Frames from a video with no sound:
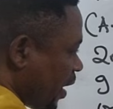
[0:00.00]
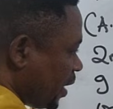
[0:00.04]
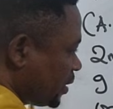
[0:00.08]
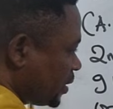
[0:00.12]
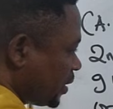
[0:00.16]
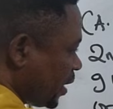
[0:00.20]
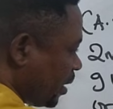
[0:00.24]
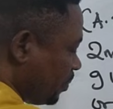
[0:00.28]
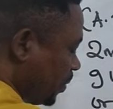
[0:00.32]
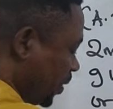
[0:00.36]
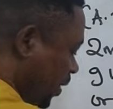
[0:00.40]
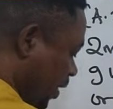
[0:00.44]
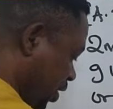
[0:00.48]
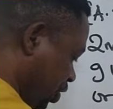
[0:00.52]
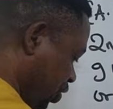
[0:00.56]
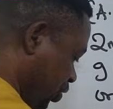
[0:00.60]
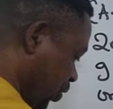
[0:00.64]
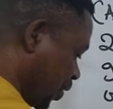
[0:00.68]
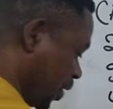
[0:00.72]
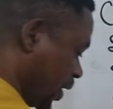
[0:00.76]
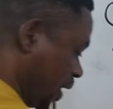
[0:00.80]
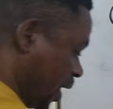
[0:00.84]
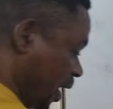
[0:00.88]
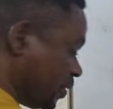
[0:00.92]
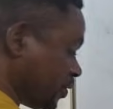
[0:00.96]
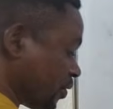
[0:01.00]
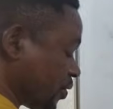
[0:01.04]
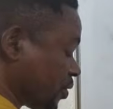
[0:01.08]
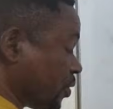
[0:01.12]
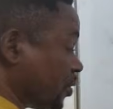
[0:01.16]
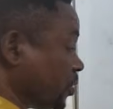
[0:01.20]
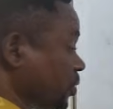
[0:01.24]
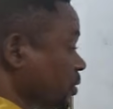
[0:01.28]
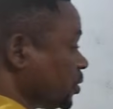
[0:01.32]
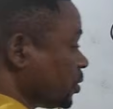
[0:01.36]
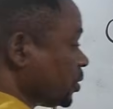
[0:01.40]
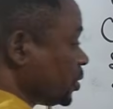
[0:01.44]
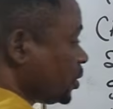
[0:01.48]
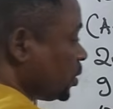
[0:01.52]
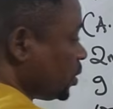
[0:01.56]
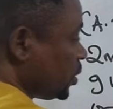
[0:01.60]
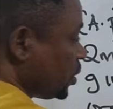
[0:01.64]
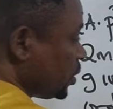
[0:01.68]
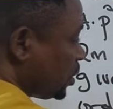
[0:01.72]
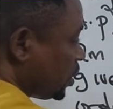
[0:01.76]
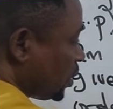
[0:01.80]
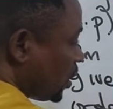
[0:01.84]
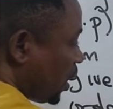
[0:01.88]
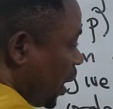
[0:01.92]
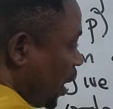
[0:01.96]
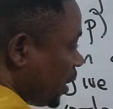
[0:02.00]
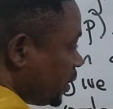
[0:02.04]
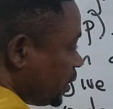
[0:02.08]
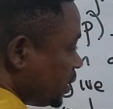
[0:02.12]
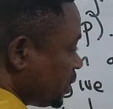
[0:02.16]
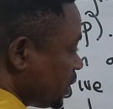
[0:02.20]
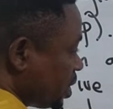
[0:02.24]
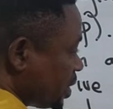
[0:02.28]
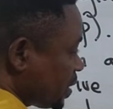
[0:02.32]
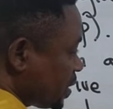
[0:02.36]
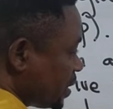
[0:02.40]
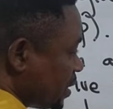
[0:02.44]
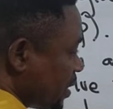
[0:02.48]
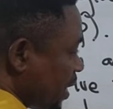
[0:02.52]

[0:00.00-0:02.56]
Examination Council, and this is